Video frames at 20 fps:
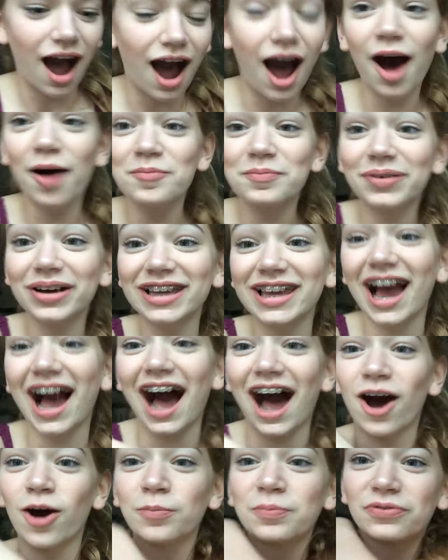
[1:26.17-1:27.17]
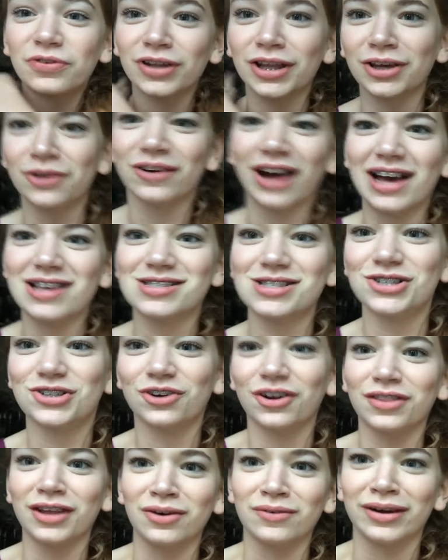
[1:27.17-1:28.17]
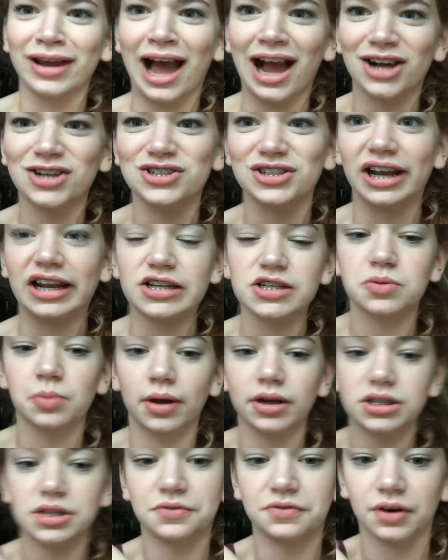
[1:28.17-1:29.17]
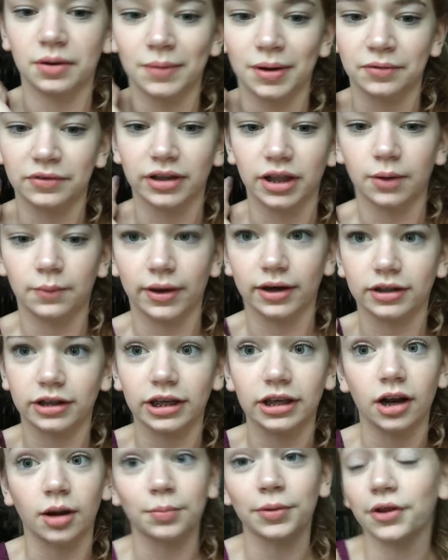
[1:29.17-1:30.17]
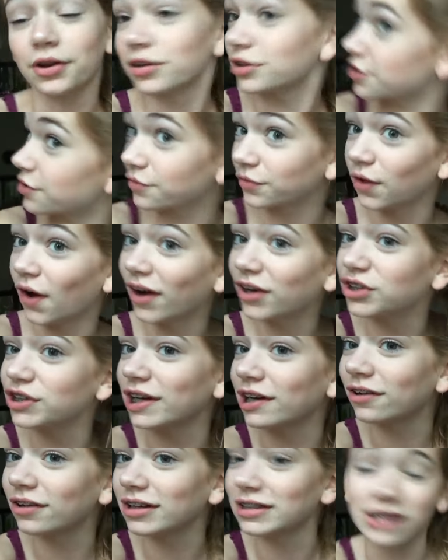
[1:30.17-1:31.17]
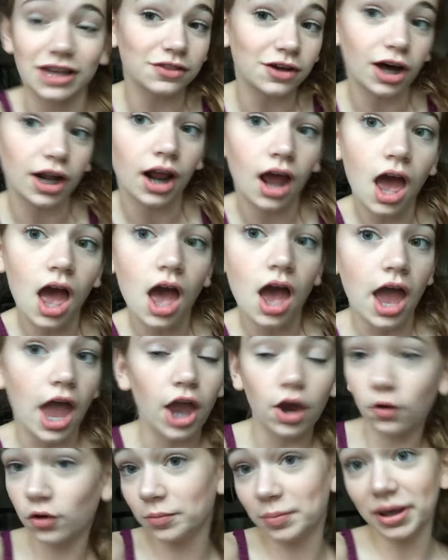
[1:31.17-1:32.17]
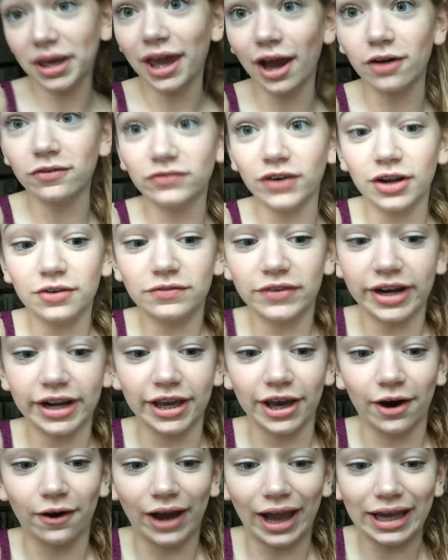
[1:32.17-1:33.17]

Um, but yeah, hopefully you guys enjoyed that reaction. I just wanted to film it really quickly and upload it to the vlog channel because I thought it would be a fun video.